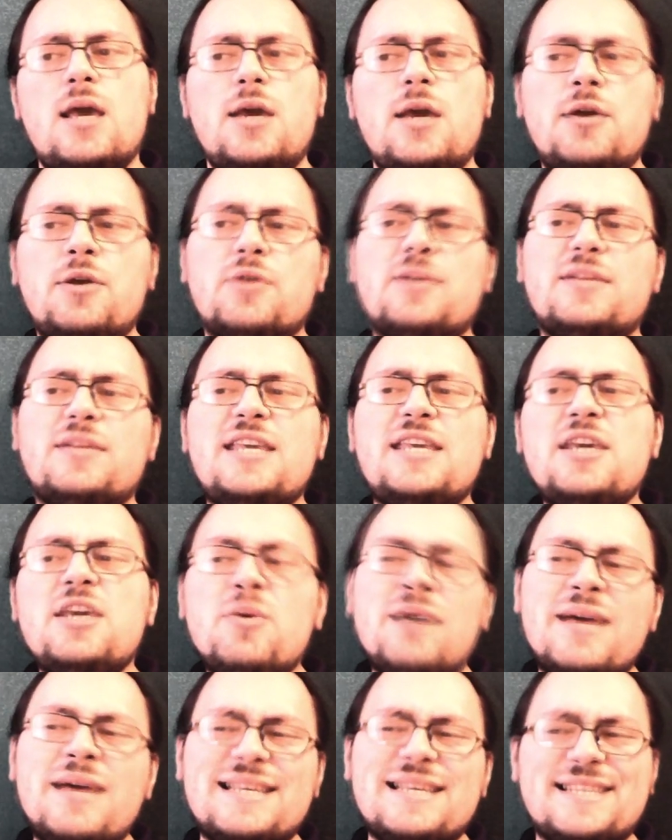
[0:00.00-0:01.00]
Now, the
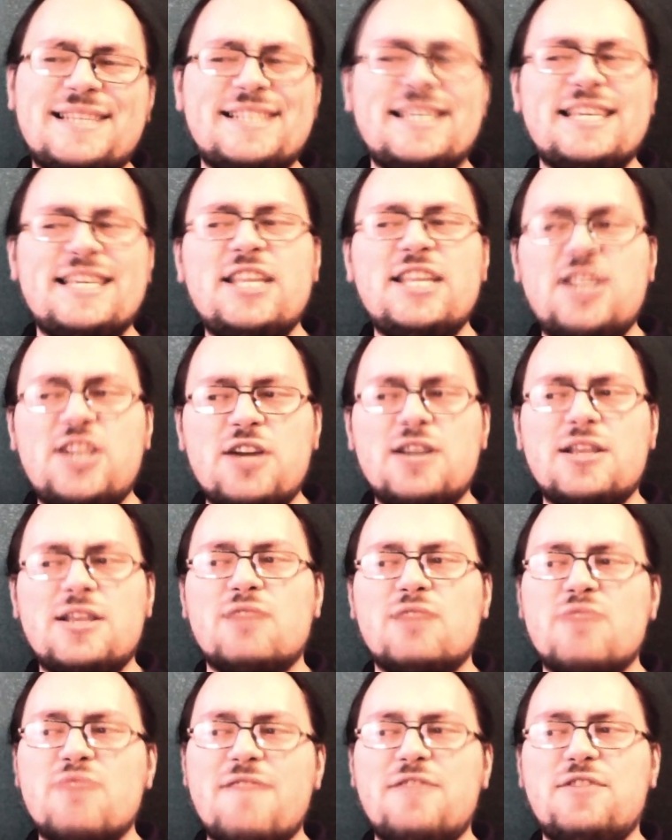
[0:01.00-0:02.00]
US's
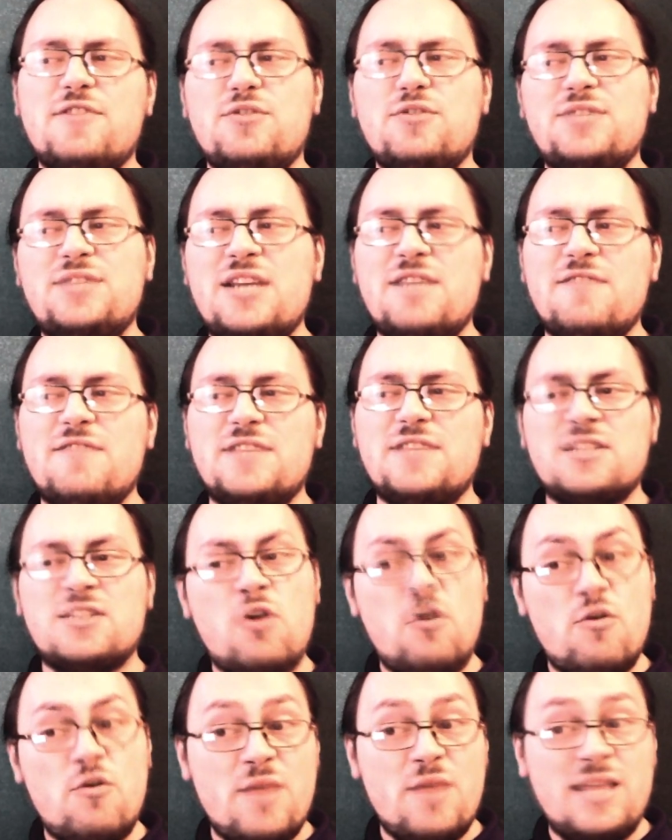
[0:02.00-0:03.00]
Internal Revenue Service
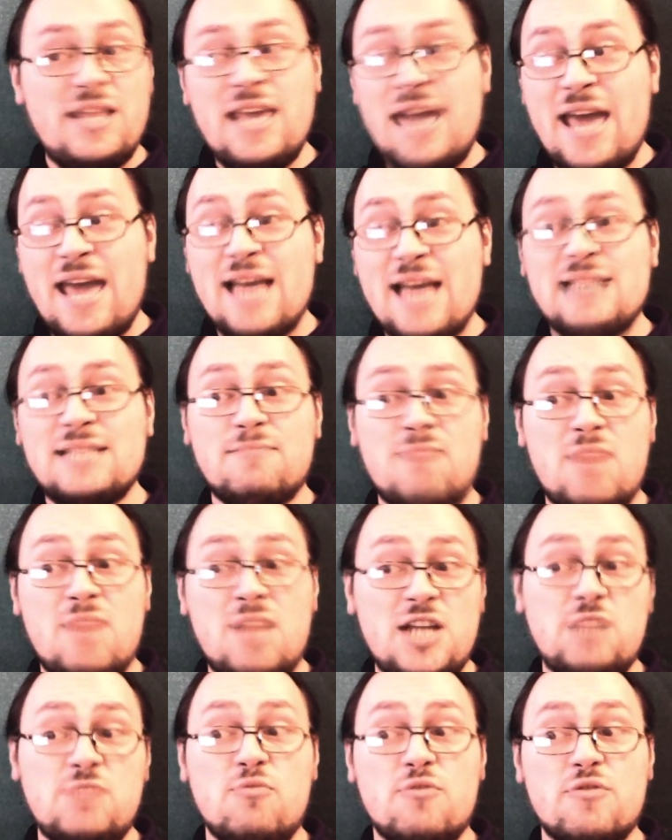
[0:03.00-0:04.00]
already has
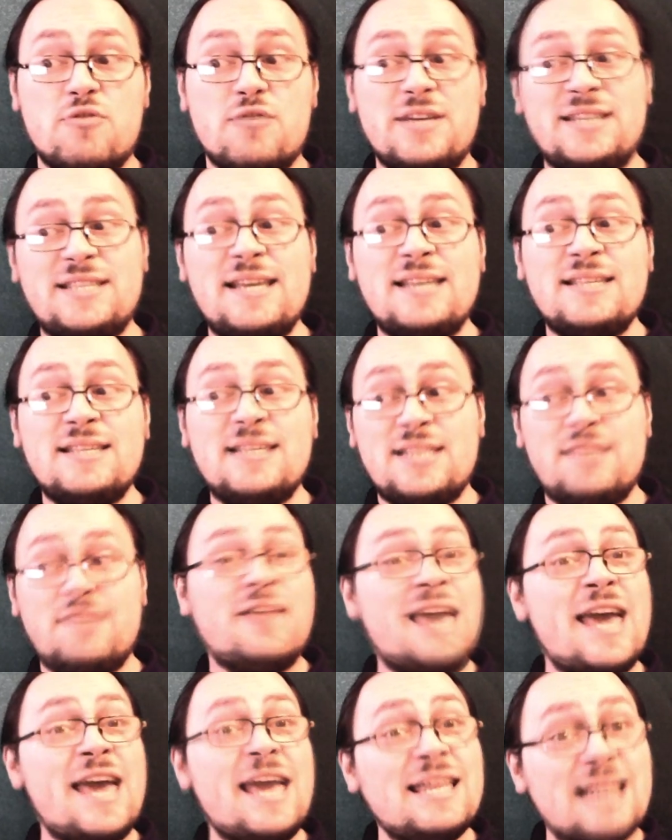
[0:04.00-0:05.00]
much more extensive
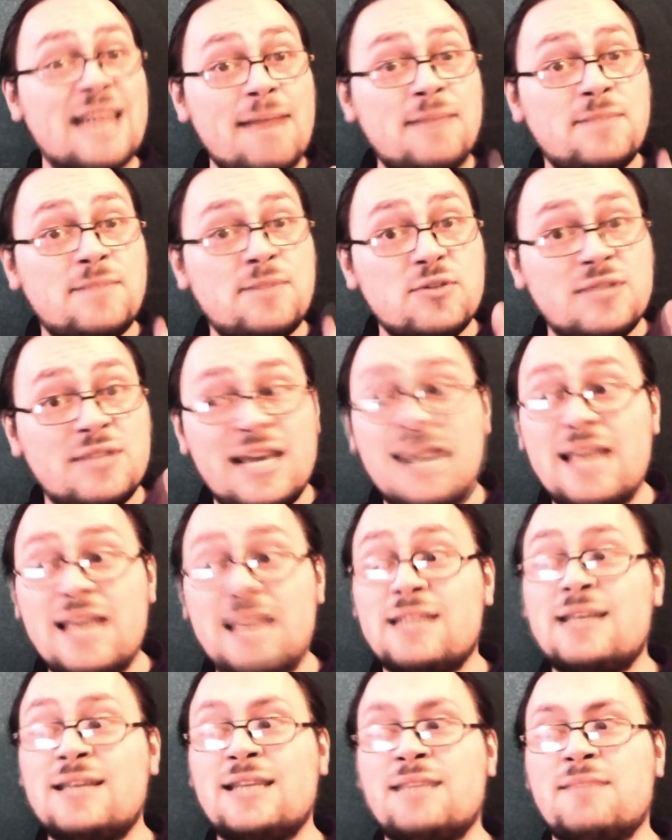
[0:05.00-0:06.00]
and
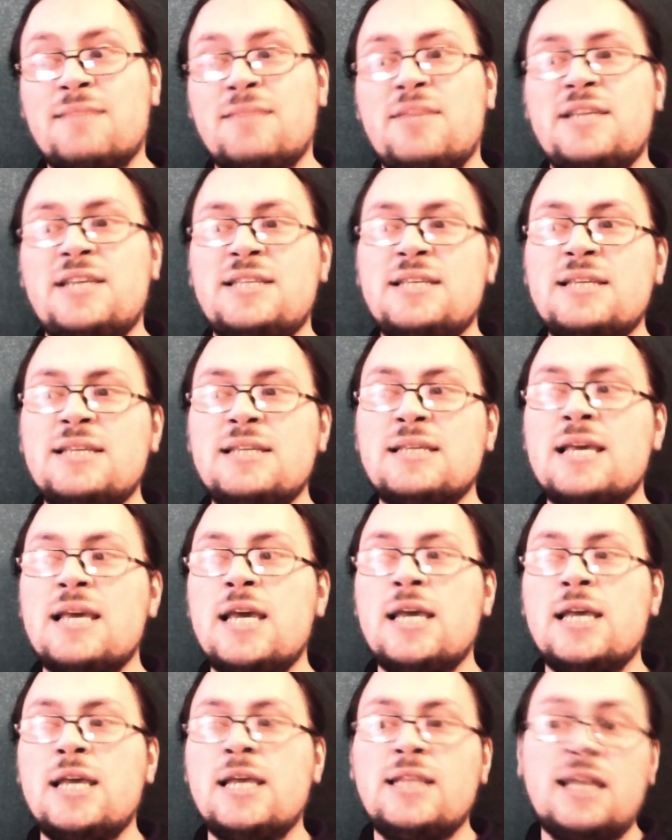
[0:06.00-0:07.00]
up-to-date databases
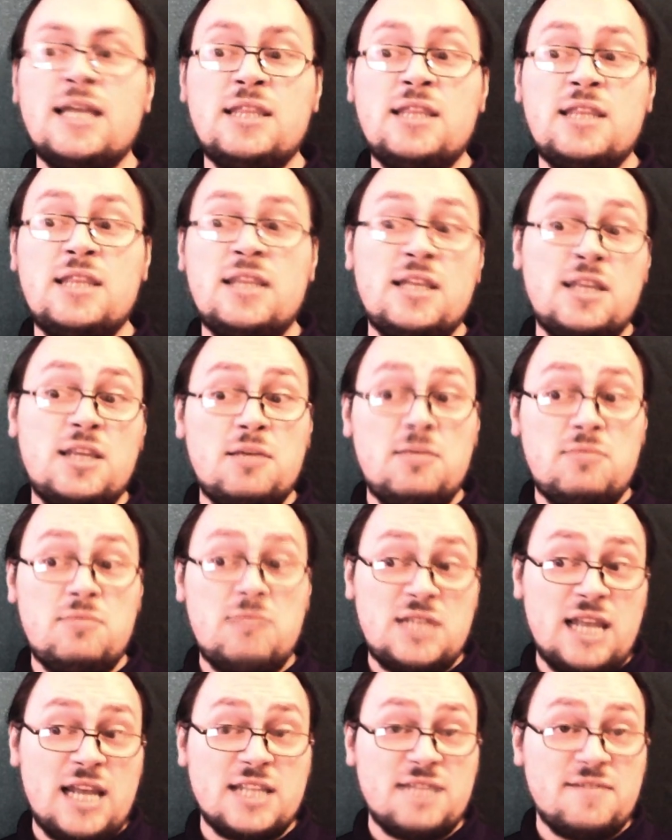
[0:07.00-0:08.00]
than the
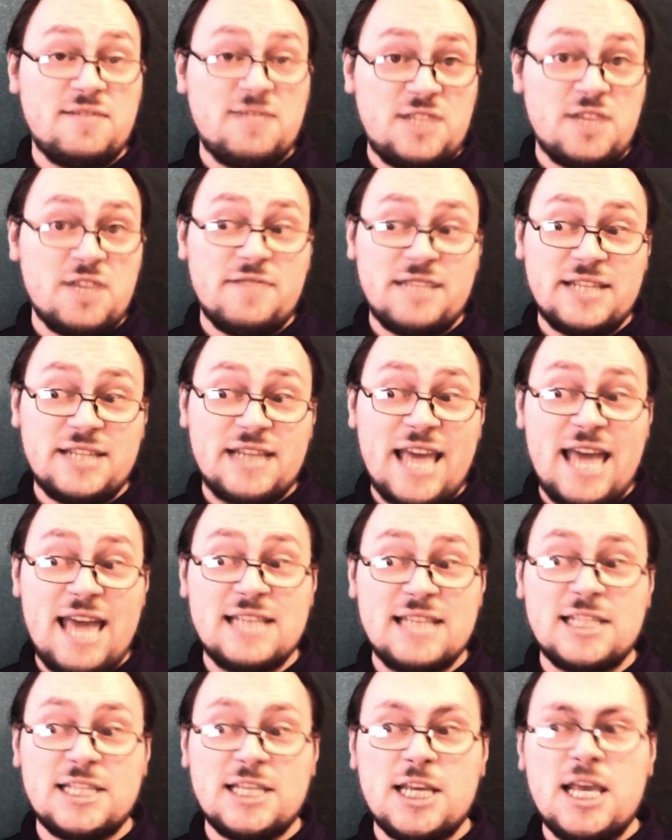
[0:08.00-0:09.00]
selective service
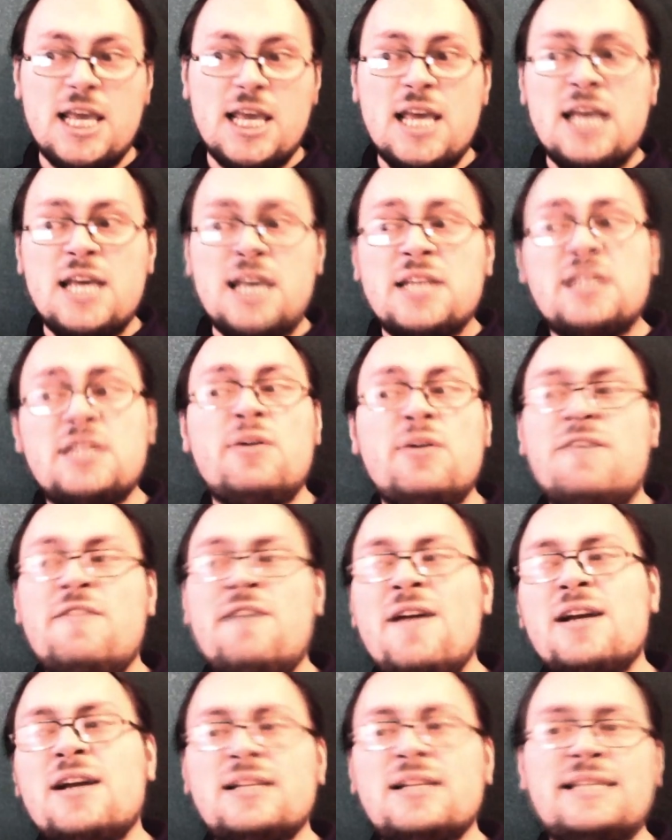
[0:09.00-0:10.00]
has. So if
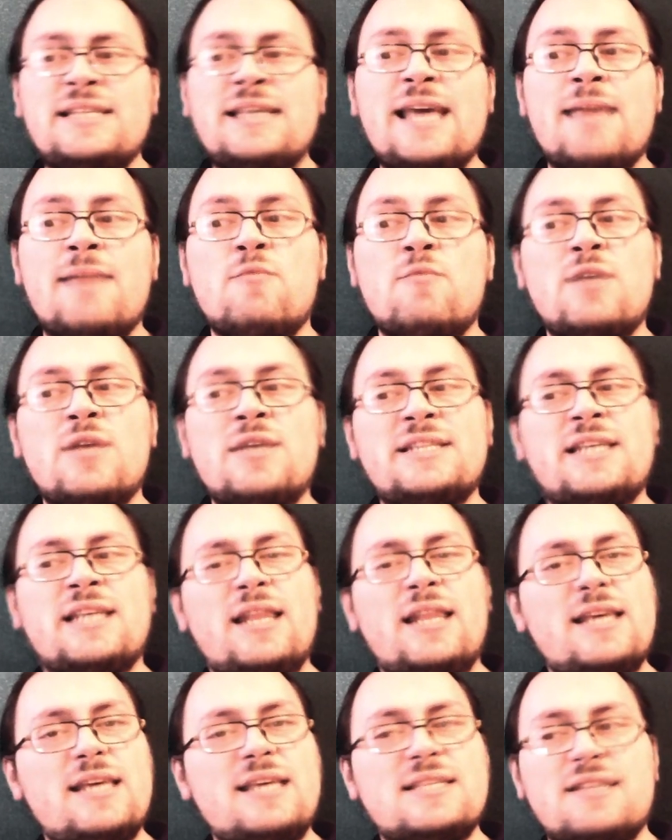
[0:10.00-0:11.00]
Uncle Sam wants a
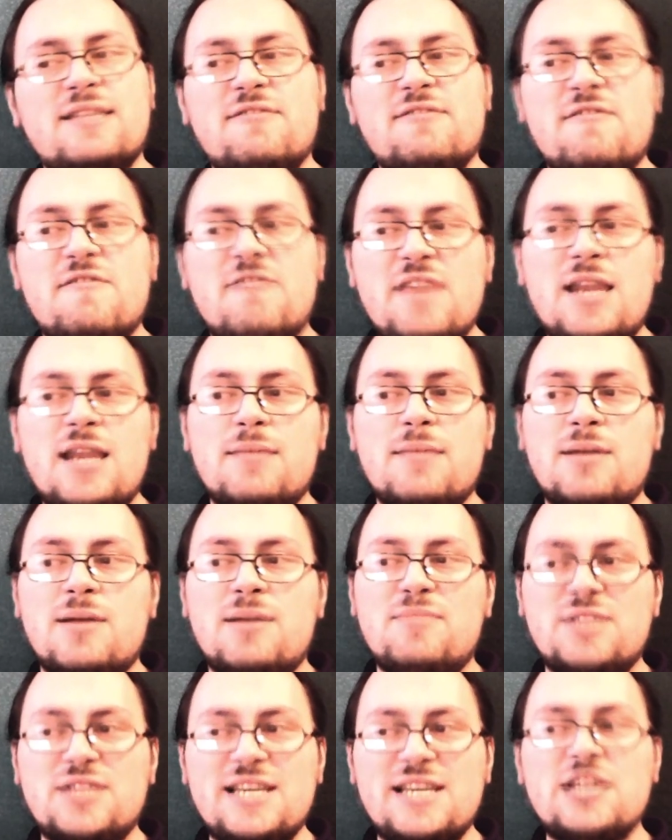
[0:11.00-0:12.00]
list of available
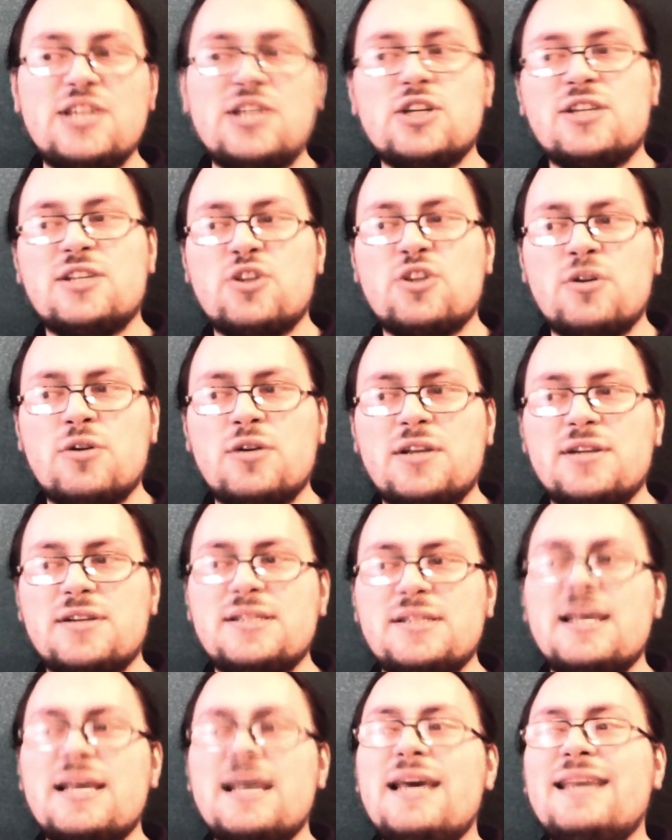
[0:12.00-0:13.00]
potential
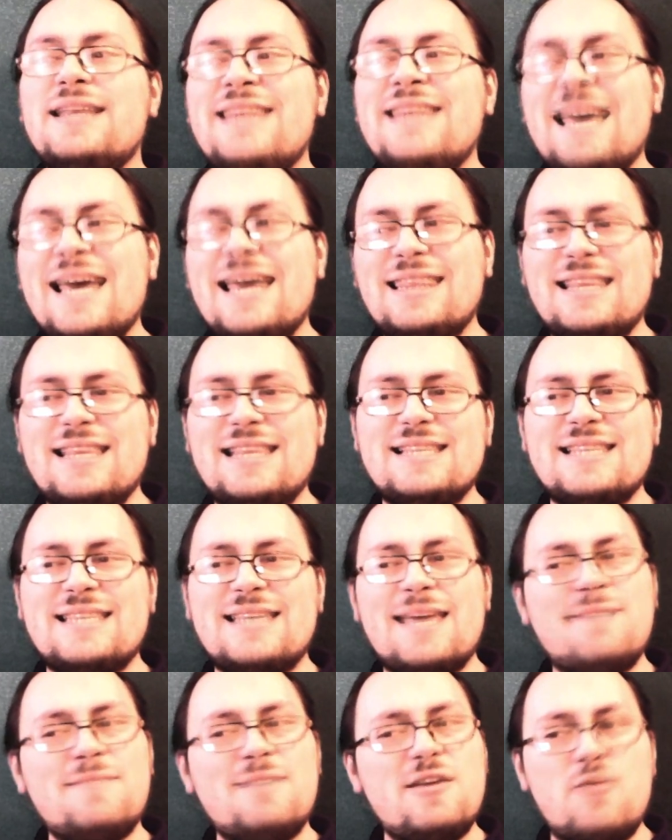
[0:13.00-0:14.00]
soldiers, that list
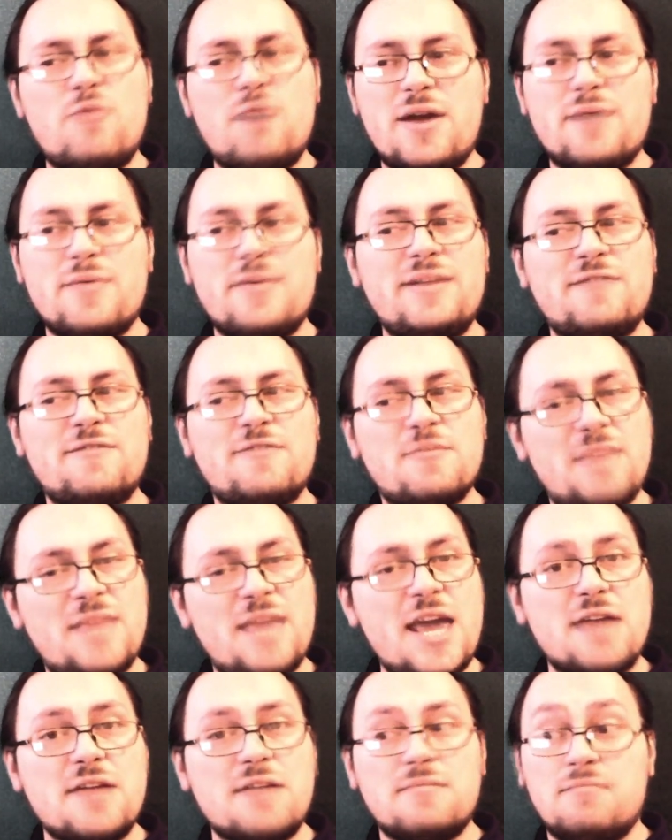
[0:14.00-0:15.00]
can be queried from
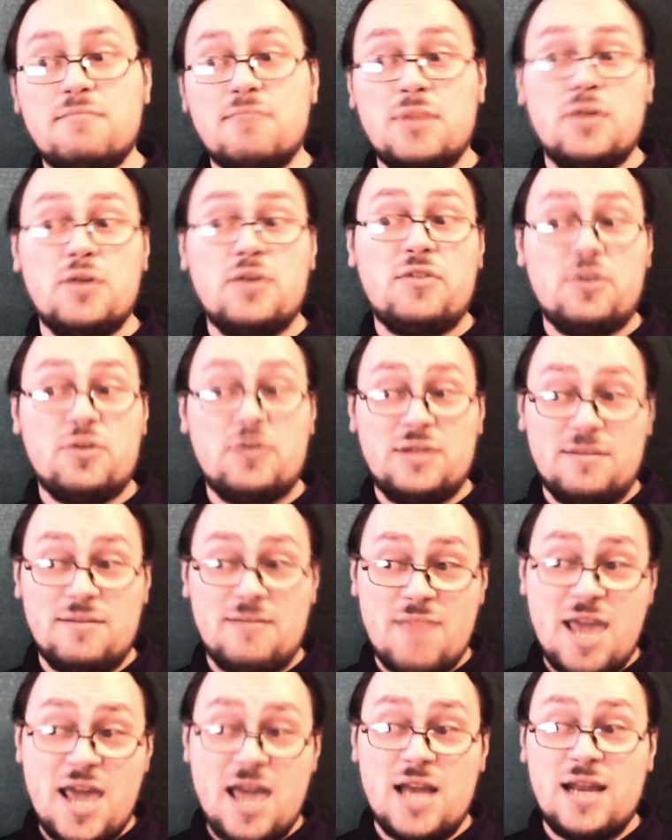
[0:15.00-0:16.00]
there, both on the
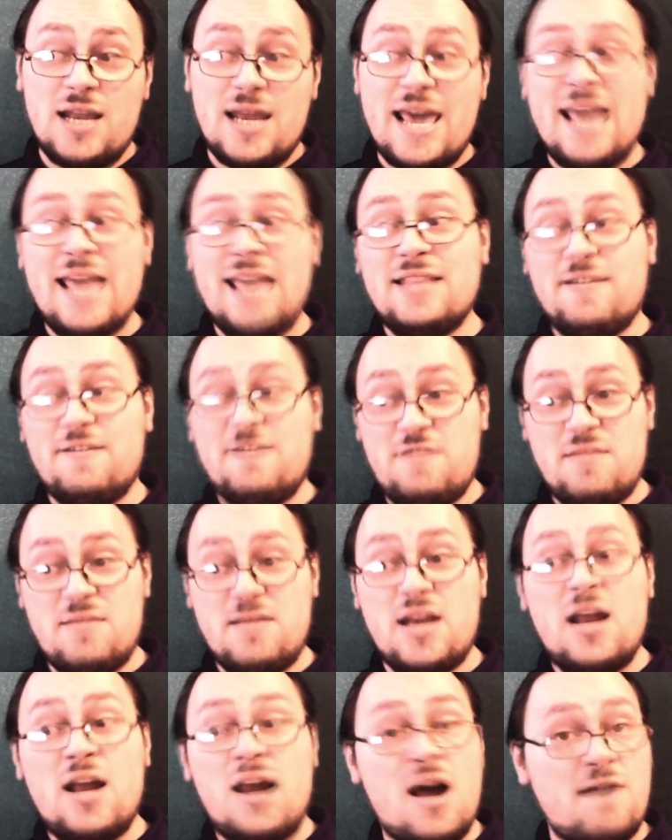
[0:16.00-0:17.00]
male and the
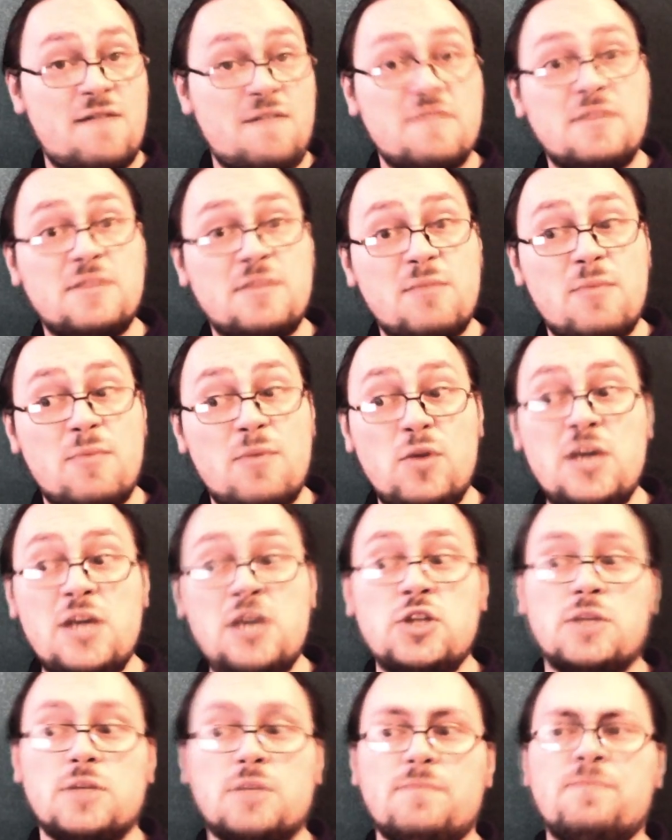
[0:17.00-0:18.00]
female half of the
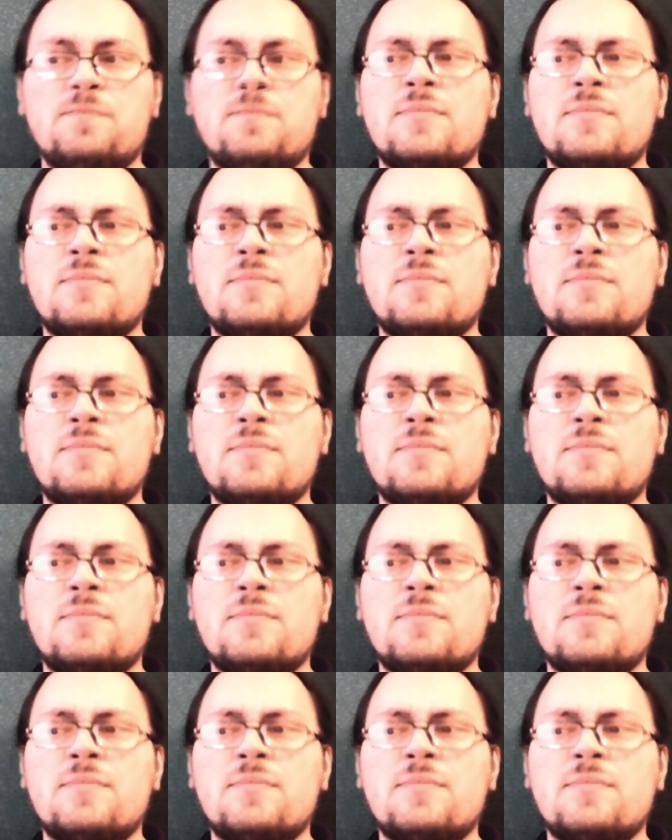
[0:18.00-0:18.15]
population.